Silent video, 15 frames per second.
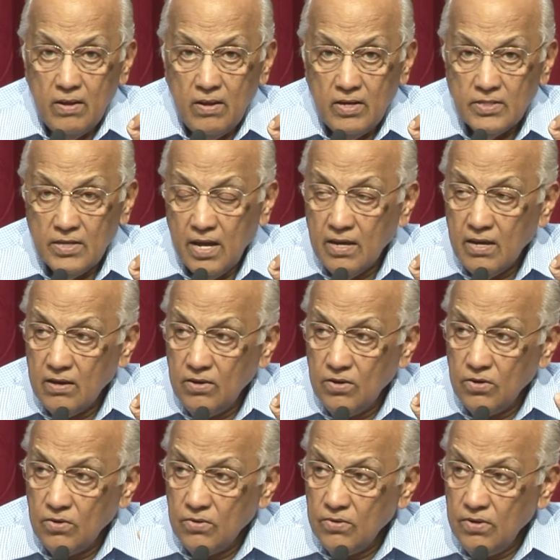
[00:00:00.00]
It's like, you
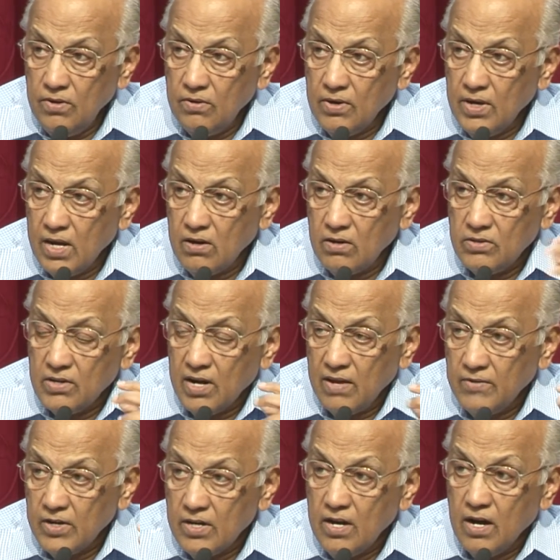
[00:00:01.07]
know, you cannot
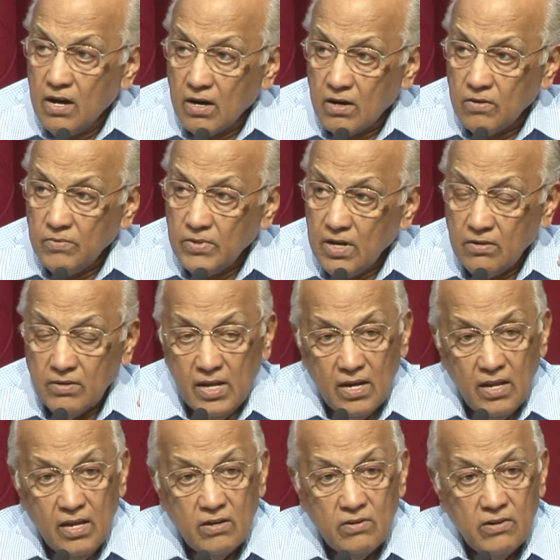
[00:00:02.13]
drive a car without
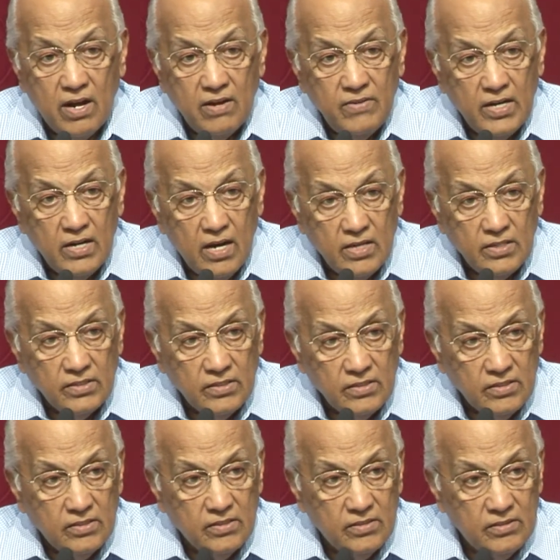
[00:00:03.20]
getting a driving
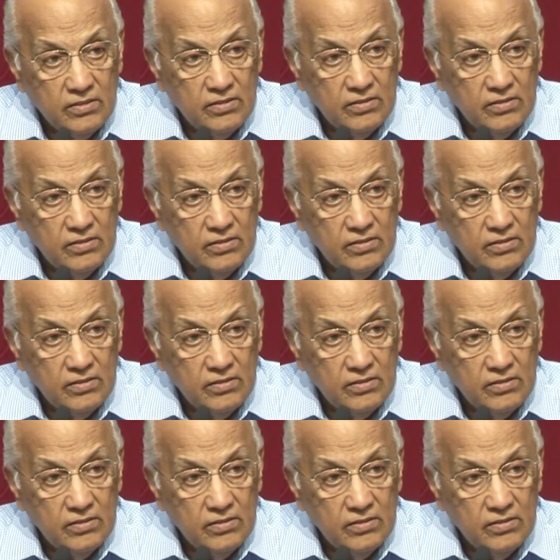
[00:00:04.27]
license.